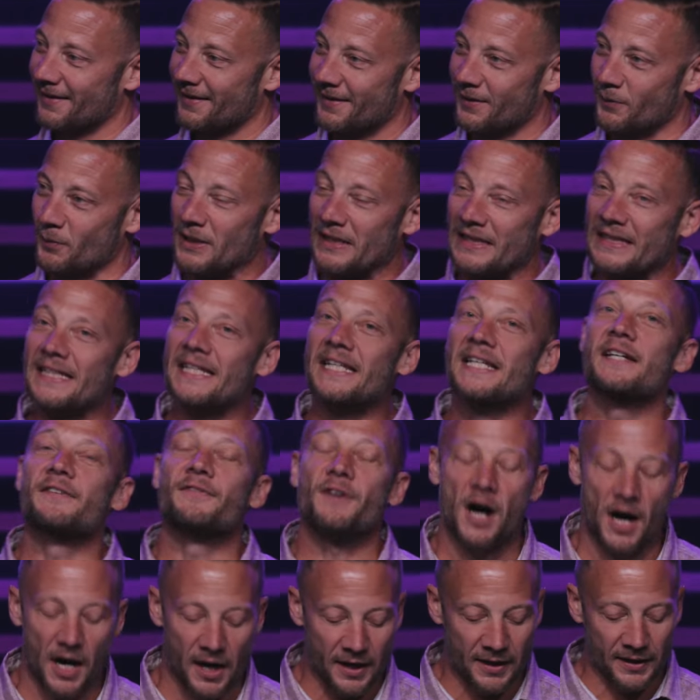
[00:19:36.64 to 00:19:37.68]
We live
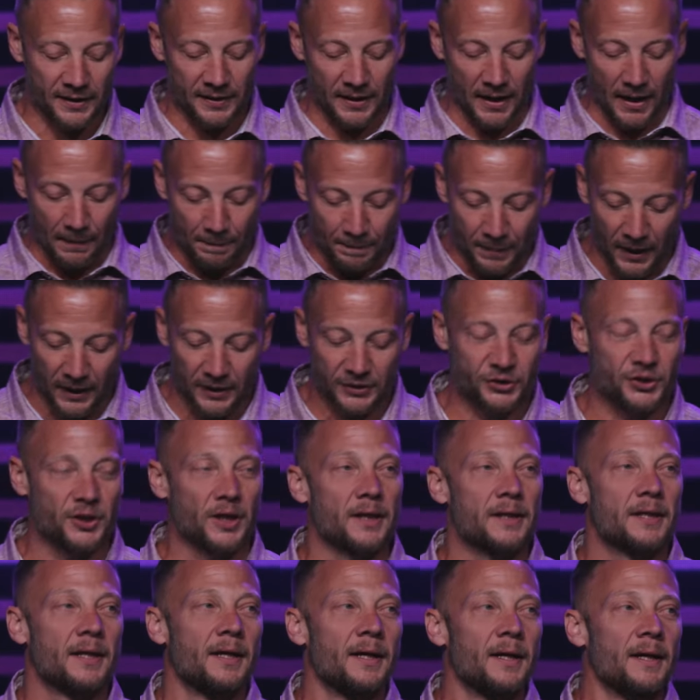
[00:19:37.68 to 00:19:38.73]
on a budget.
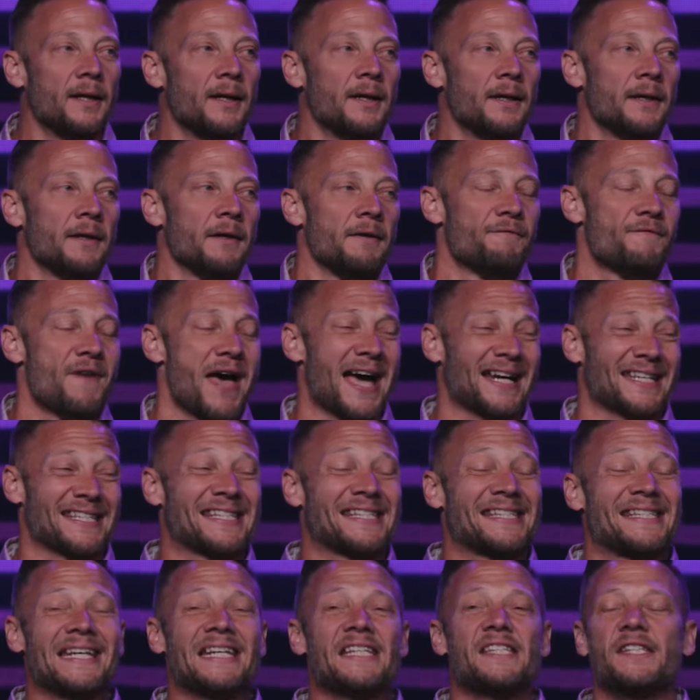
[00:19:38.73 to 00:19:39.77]
In fact,
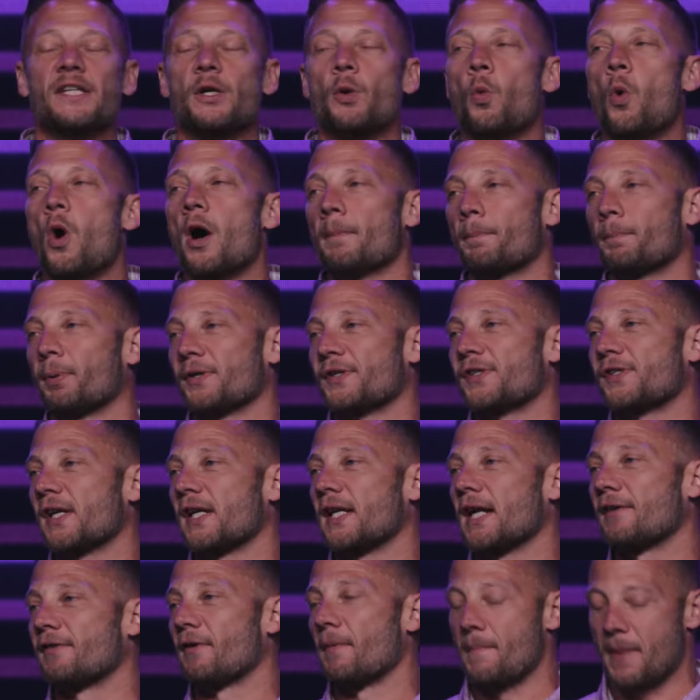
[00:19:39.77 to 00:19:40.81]
61%
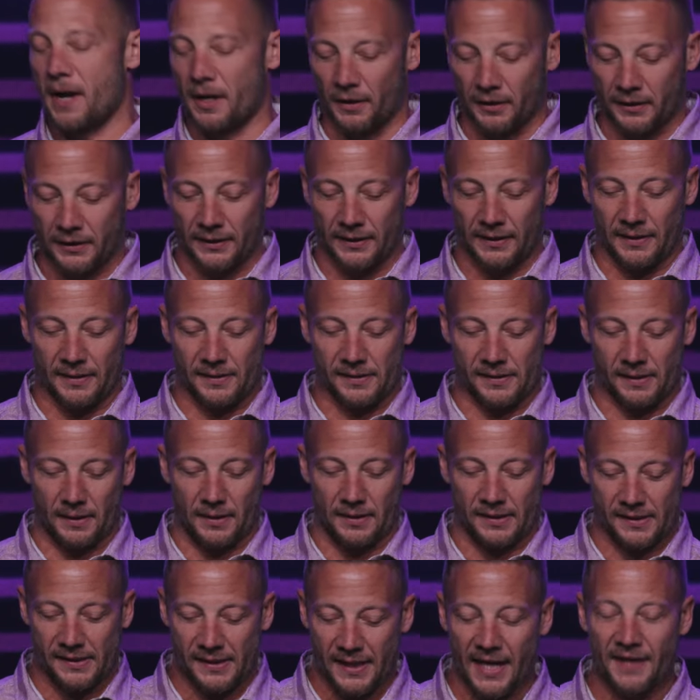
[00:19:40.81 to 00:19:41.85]
of Americans
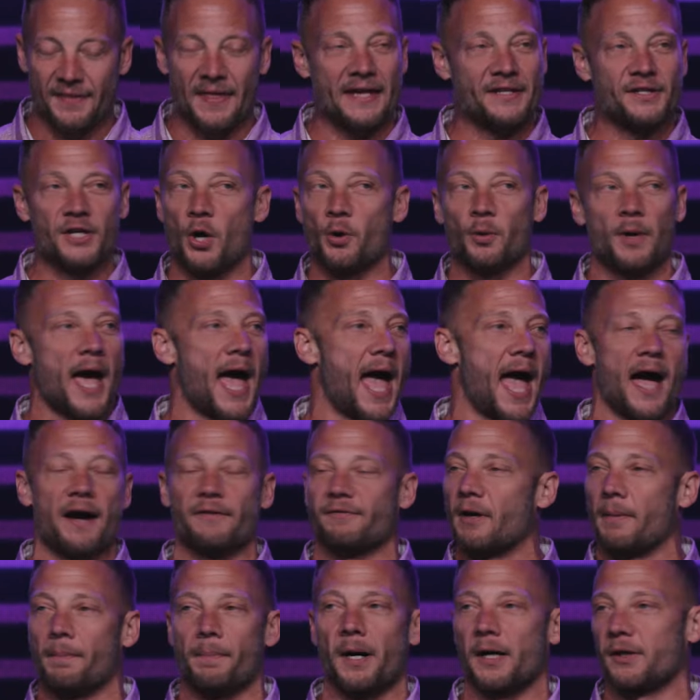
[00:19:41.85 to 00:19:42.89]
say they don't have
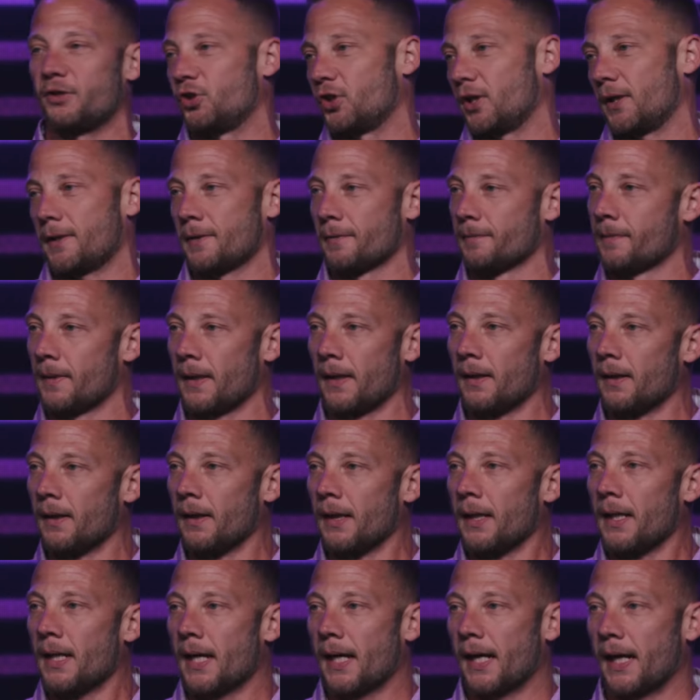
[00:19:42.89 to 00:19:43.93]
a budget.
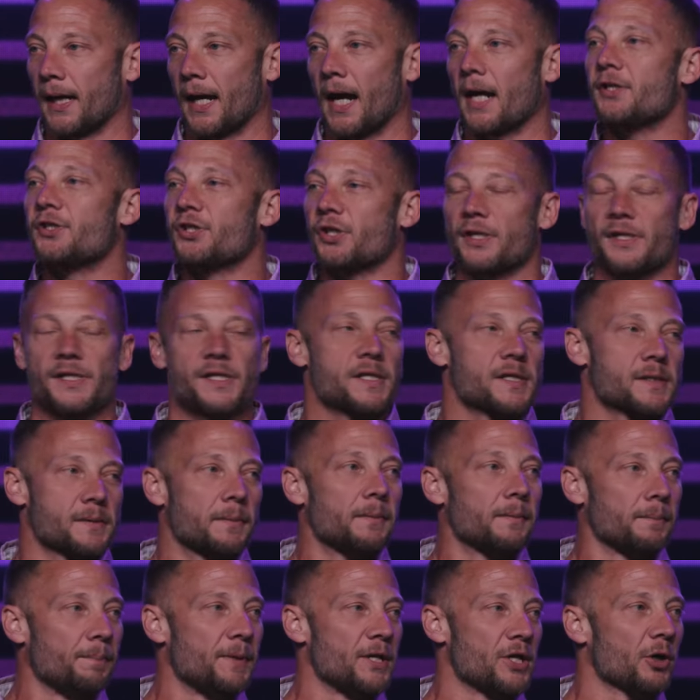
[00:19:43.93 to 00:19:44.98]
Can I
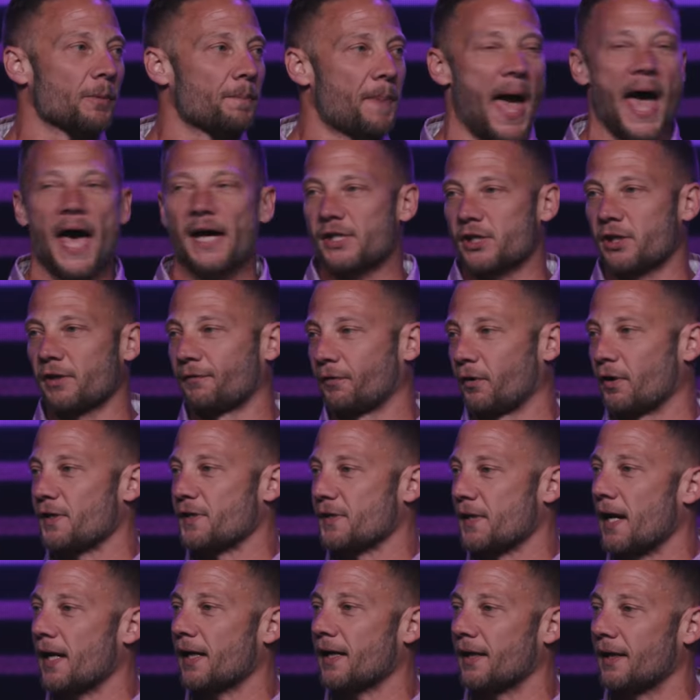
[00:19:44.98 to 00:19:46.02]
just be your pastor for a
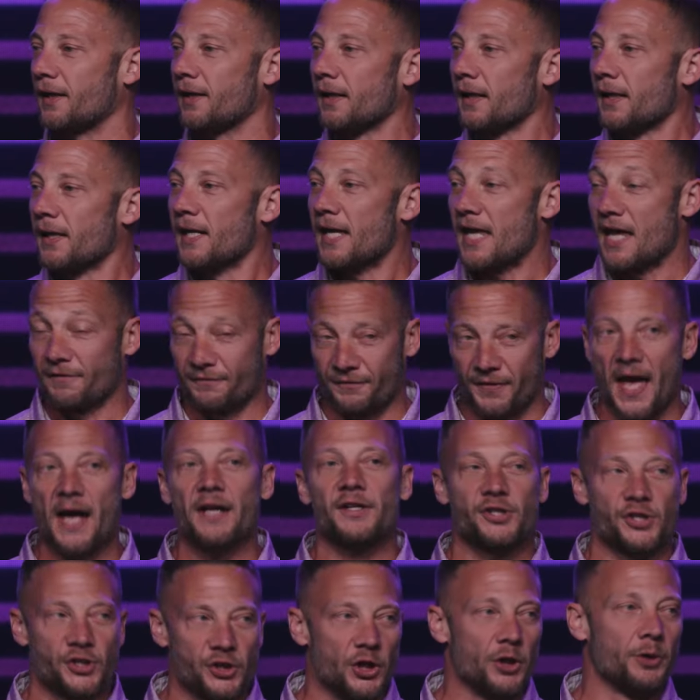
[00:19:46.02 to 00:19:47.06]
second? If
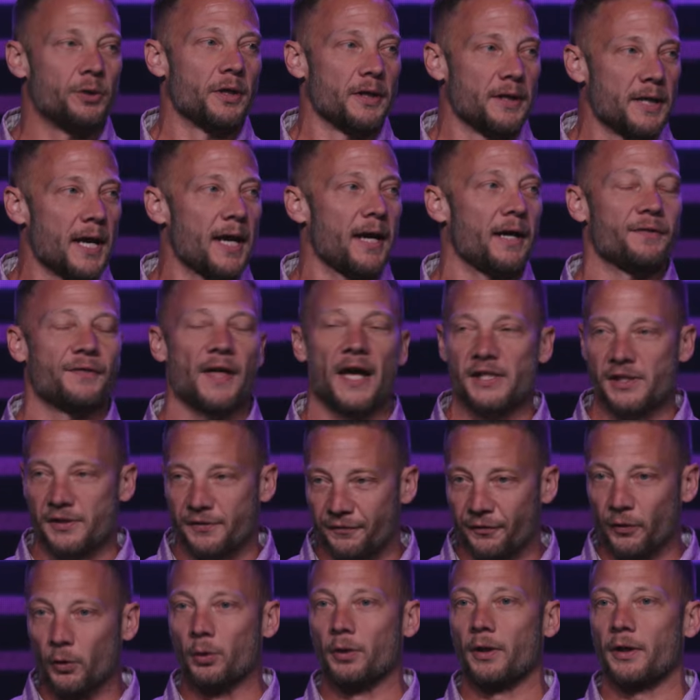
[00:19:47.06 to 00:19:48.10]
that's you today, that's
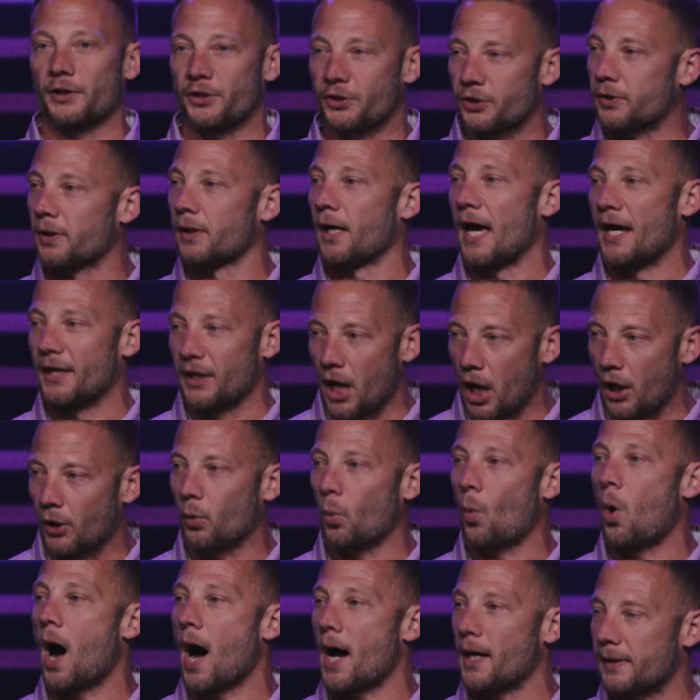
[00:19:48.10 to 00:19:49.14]
foolish and
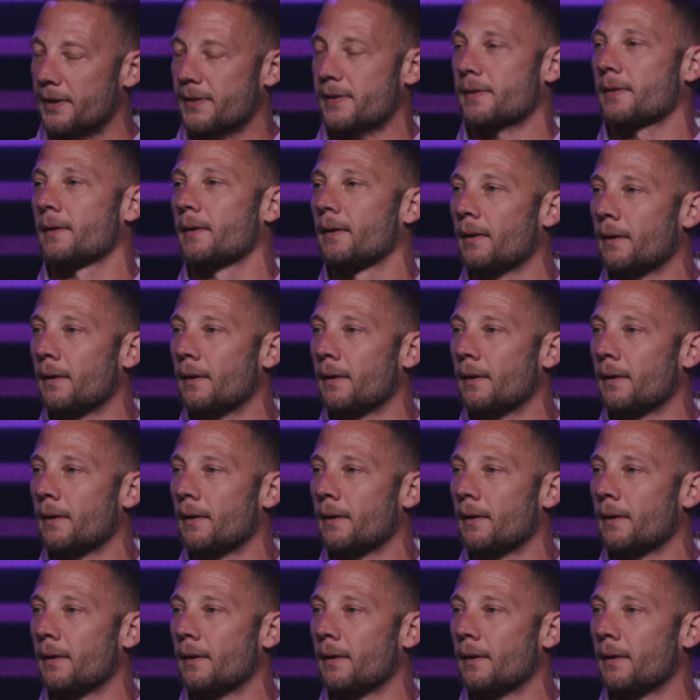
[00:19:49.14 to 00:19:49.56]
unwise.